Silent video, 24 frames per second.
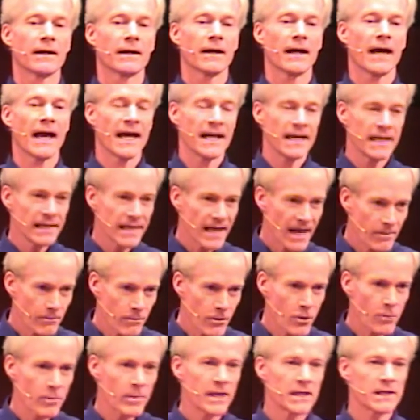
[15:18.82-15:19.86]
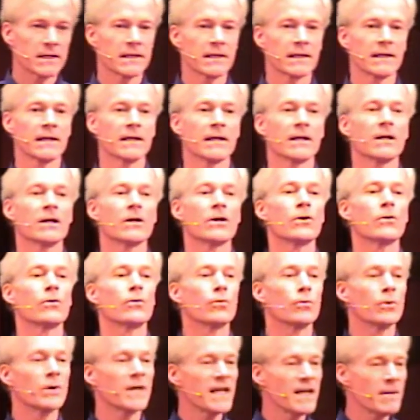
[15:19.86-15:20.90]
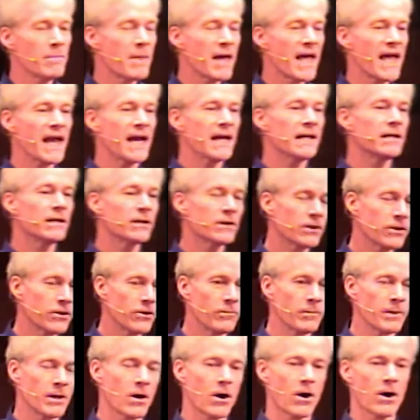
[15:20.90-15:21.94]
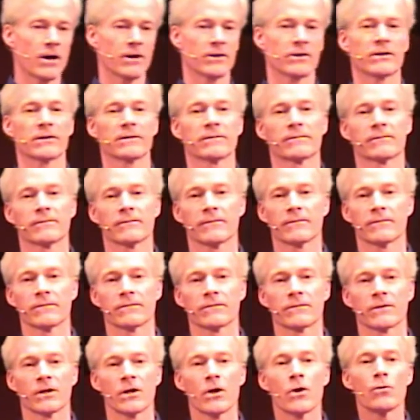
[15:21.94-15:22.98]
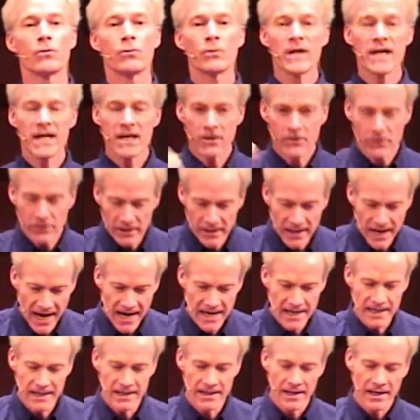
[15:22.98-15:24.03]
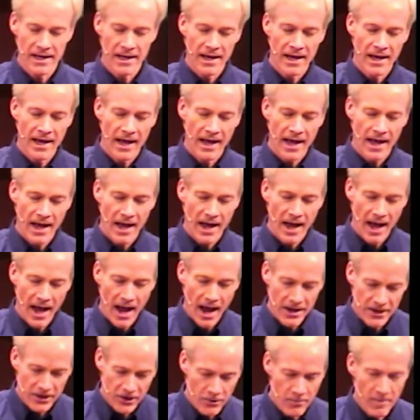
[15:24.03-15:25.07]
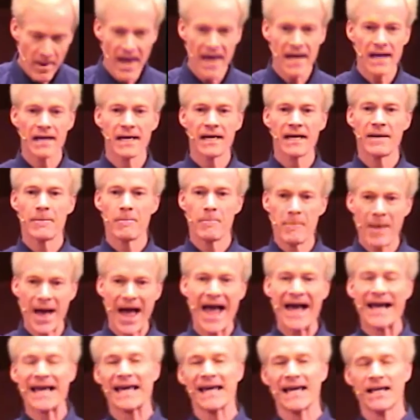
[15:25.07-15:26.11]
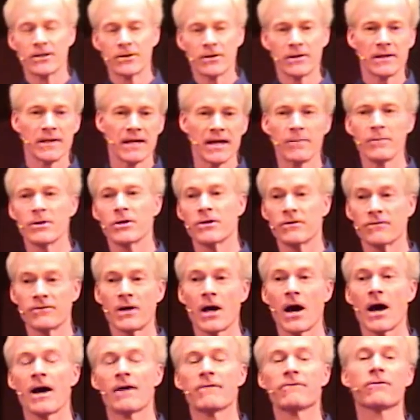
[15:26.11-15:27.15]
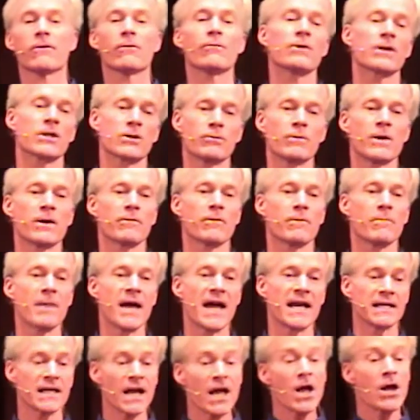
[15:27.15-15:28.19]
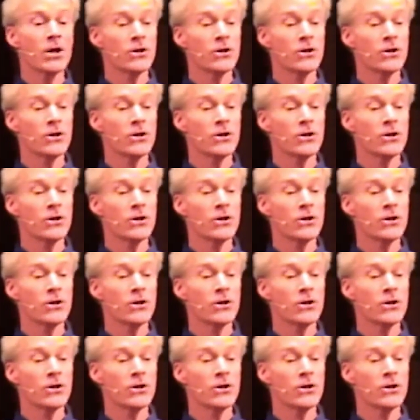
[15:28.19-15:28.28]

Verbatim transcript: And in that moment, remade the human heart, recreated humanity back into the image of God for which we were meant.